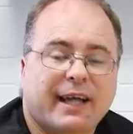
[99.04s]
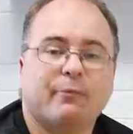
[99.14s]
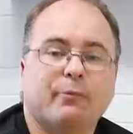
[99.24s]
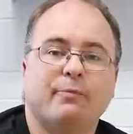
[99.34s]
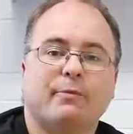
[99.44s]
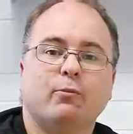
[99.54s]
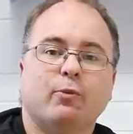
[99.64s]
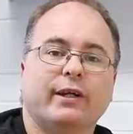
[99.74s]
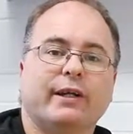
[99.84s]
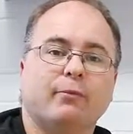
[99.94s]
and we've been
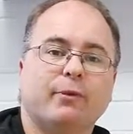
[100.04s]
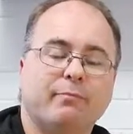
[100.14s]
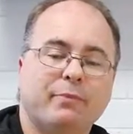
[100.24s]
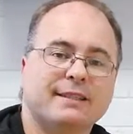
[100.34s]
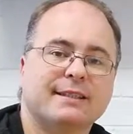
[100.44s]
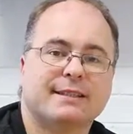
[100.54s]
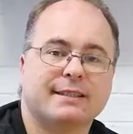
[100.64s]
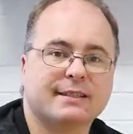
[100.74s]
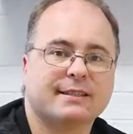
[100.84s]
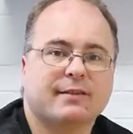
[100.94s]
working with
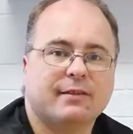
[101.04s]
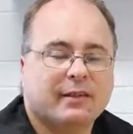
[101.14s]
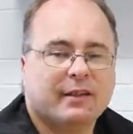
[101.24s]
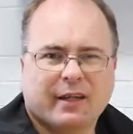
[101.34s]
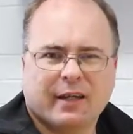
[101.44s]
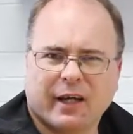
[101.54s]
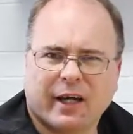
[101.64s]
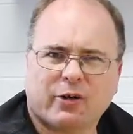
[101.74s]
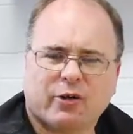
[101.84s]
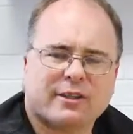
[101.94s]
businesses
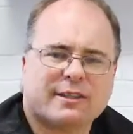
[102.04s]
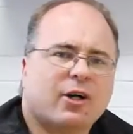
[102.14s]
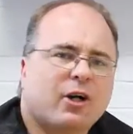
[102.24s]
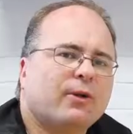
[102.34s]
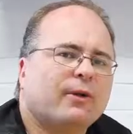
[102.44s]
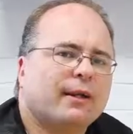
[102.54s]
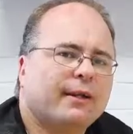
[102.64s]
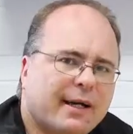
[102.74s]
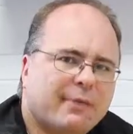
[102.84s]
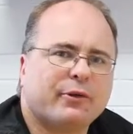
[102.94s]
across a whole
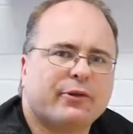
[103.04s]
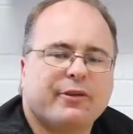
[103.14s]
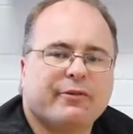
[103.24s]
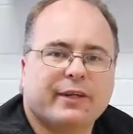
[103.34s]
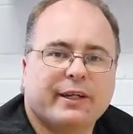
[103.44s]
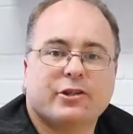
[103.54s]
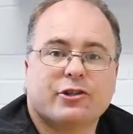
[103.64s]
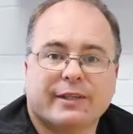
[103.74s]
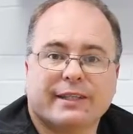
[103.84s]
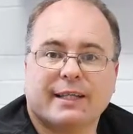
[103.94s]
number of different
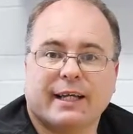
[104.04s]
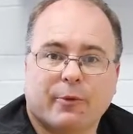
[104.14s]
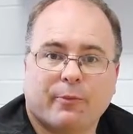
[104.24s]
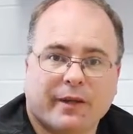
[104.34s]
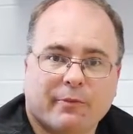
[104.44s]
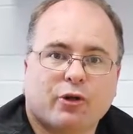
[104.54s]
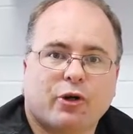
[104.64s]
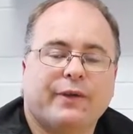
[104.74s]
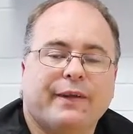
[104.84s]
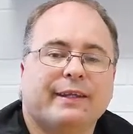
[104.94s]
industries to help them
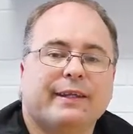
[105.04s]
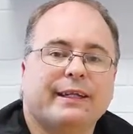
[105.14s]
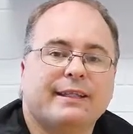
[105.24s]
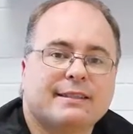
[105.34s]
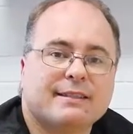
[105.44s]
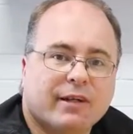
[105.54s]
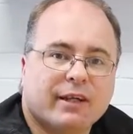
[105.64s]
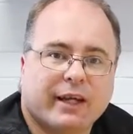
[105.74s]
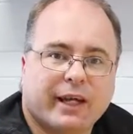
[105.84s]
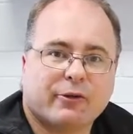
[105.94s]
grow their leads
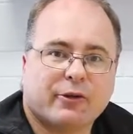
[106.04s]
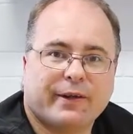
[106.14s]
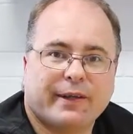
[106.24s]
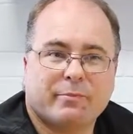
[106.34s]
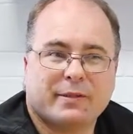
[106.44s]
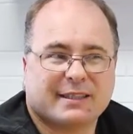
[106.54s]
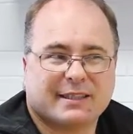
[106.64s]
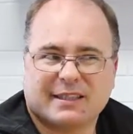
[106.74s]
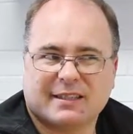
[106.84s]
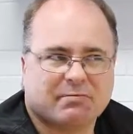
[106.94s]
and grow their
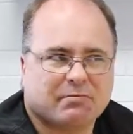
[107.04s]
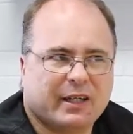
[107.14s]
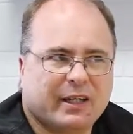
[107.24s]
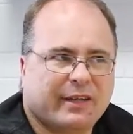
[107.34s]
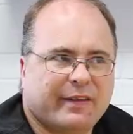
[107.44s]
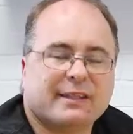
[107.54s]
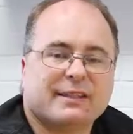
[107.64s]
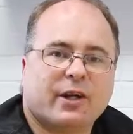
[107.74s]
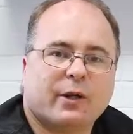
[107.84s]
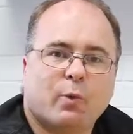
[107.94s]
businesses.
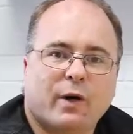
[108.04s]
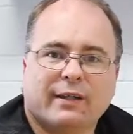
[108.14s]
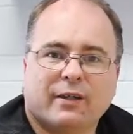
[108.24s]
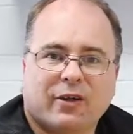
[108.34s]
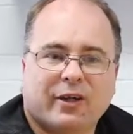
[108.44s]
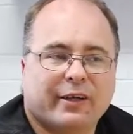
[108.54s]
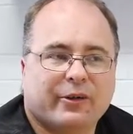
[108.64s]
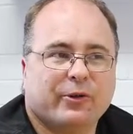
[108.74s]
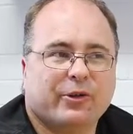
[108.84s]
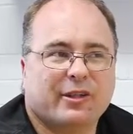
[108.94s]
Things like one
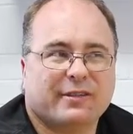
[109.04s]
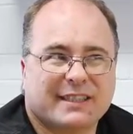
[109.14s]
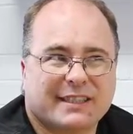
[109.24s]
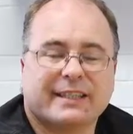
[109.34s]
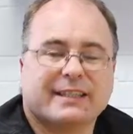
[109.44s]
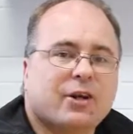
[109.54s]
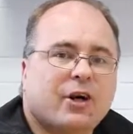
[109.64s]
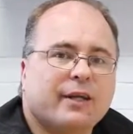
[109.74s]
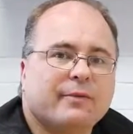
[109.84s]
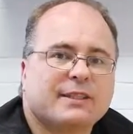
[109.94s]
client who got six
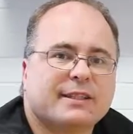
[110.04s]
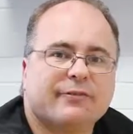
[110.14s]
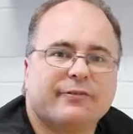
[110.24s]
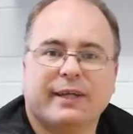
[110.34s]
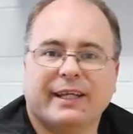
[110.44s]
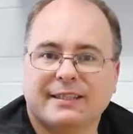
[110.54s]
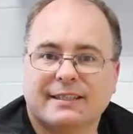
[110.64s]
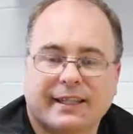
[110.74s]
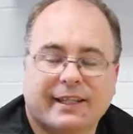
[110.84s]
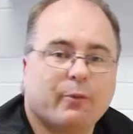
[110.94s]
times the
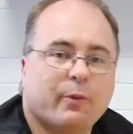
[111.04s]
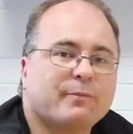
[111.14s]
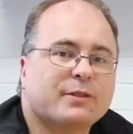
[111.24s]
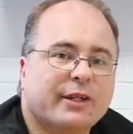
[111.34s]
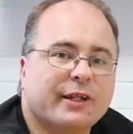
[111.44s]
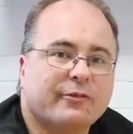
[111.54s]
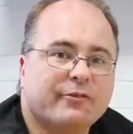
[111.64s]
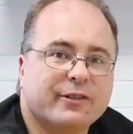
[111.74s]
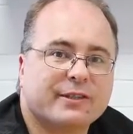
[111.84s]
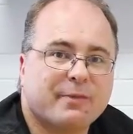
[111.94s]
hits to their website in
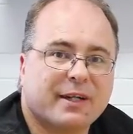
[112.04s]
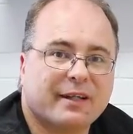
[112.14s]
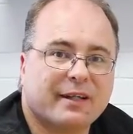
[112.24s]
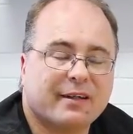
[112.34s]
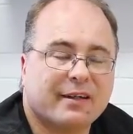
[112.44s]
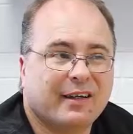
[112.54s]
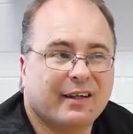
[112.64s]
the first month,